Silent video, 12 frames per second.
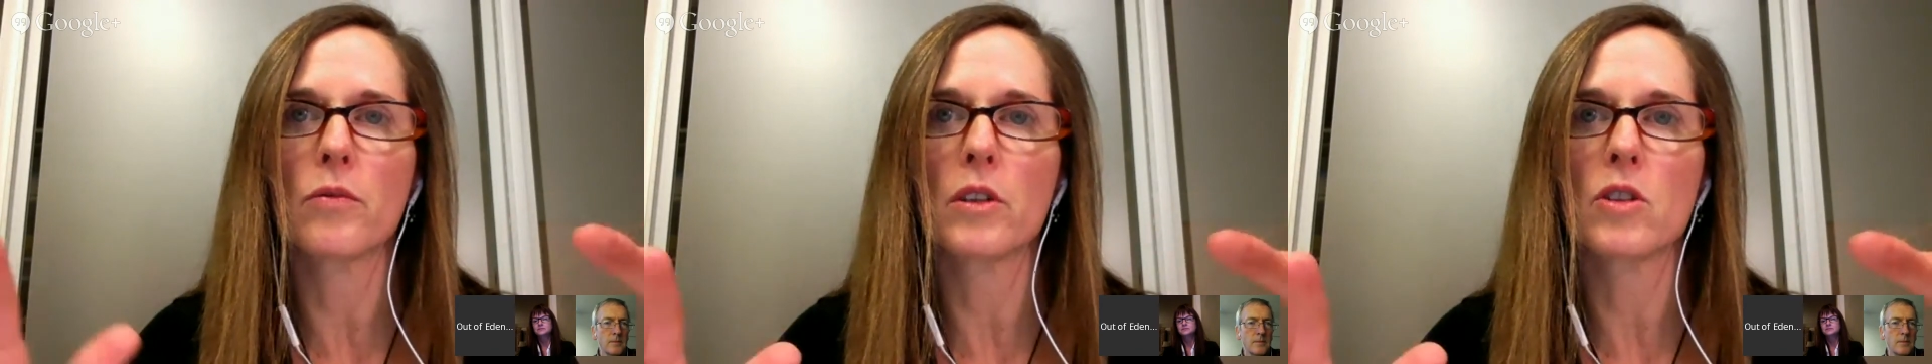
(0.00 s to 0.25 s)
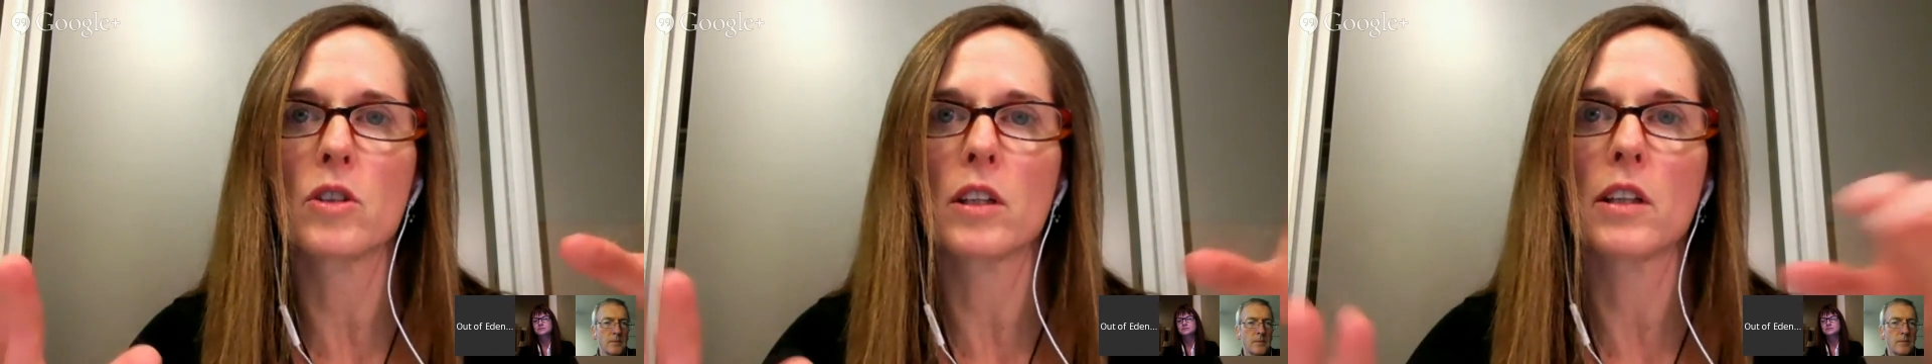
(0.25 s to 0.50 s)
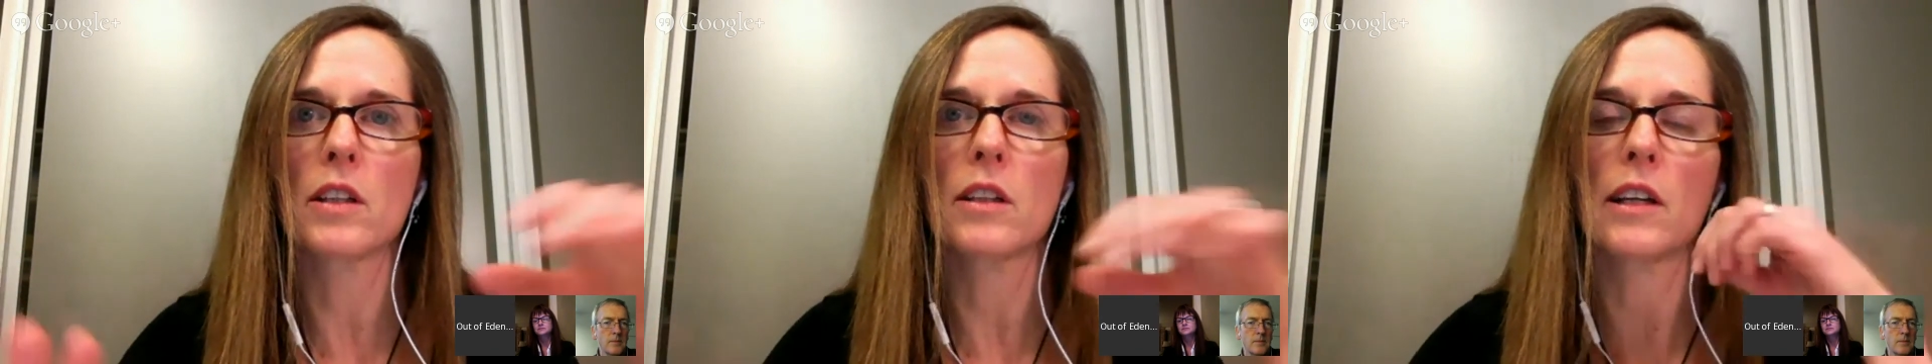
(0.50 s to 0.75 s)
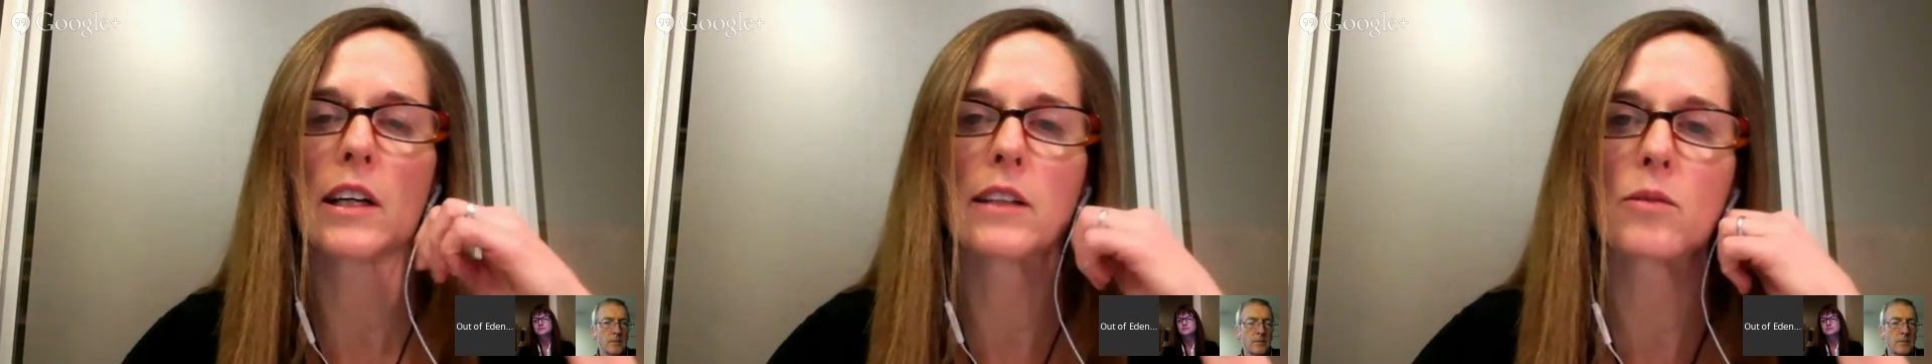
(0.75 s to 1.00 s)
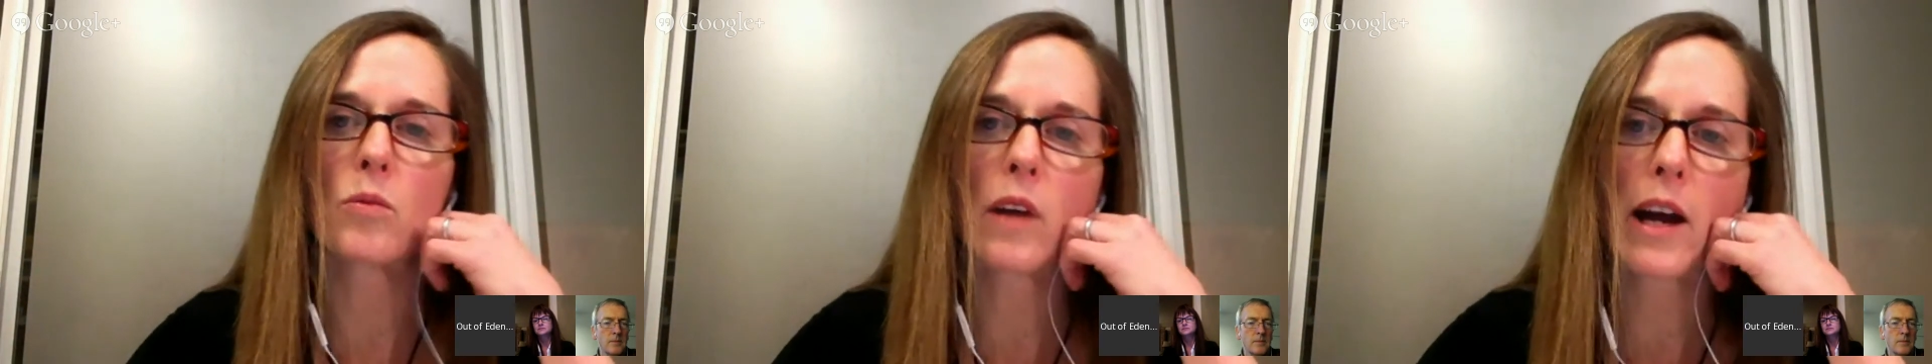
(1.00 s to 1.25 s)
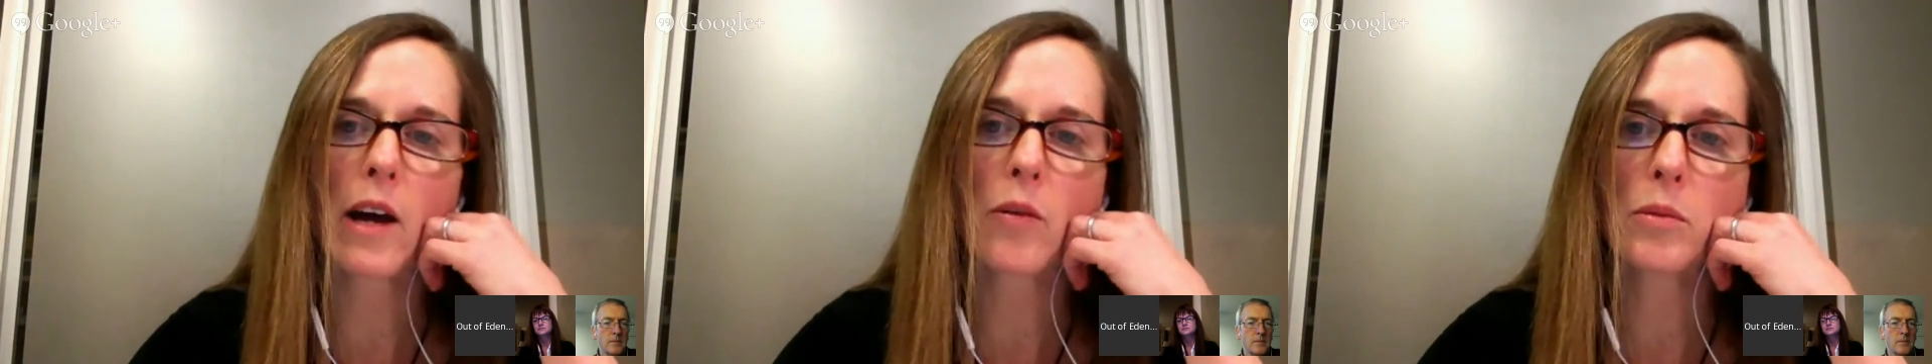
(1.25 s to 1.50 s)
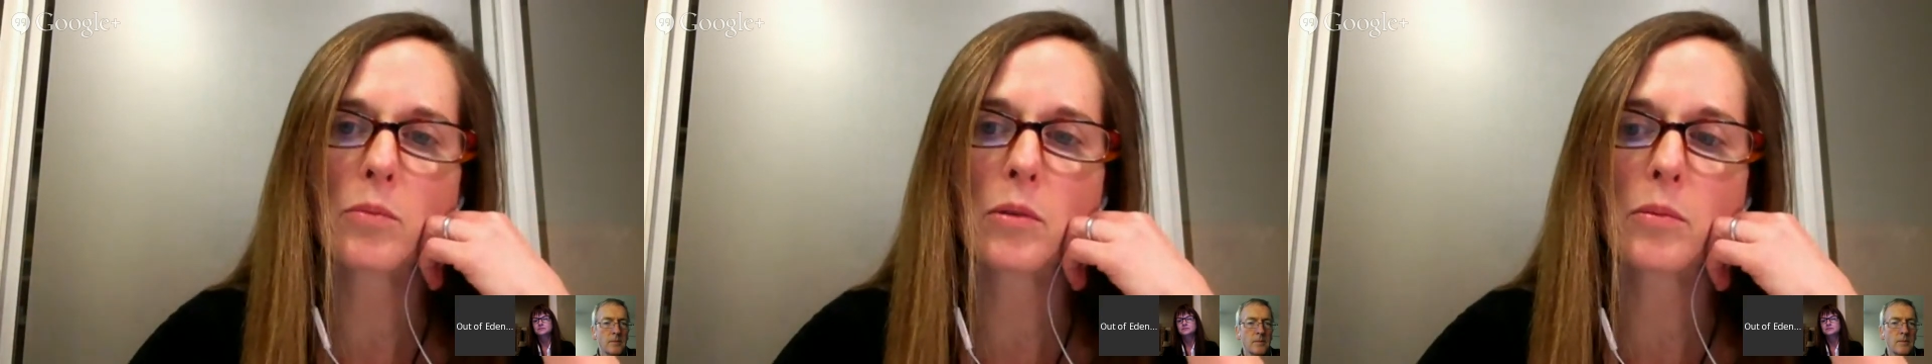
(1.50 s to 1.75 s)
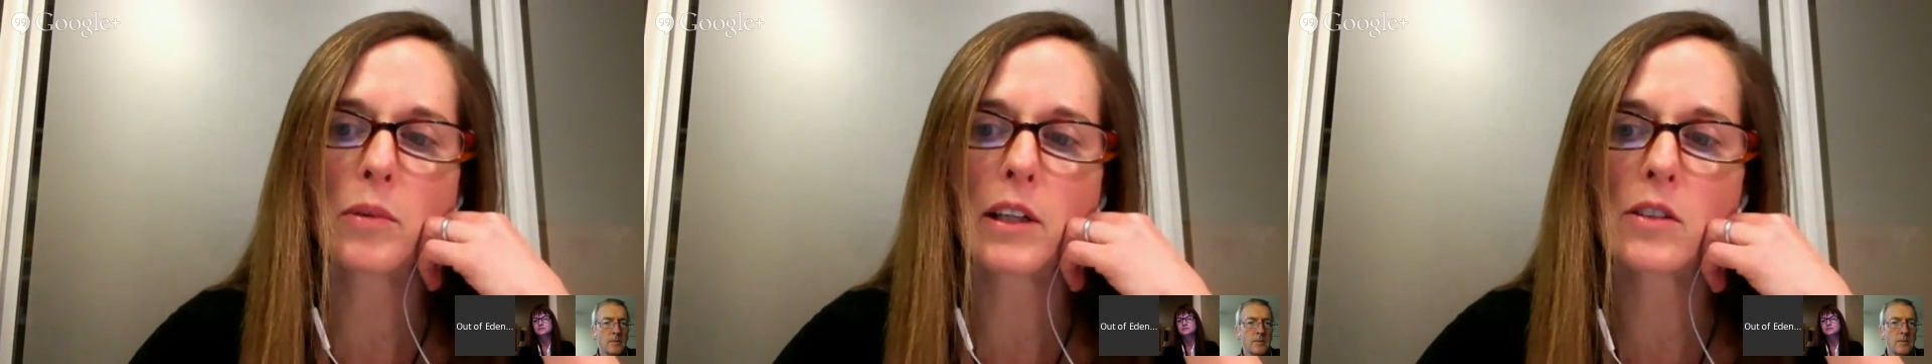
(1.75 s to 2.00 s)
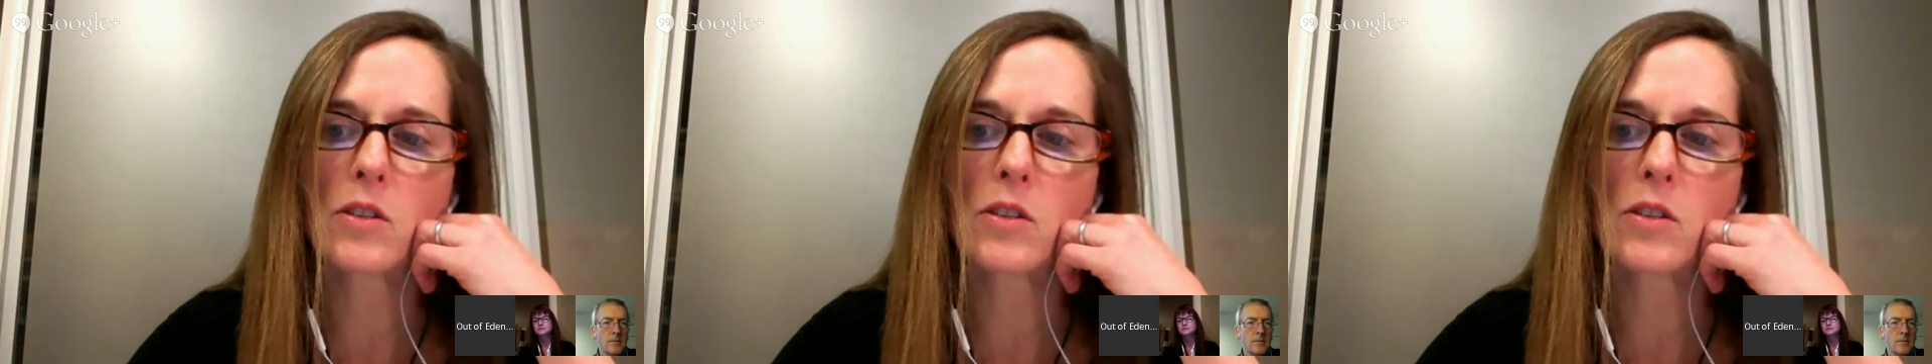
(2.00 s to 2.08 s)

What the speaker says: vision and how we prepare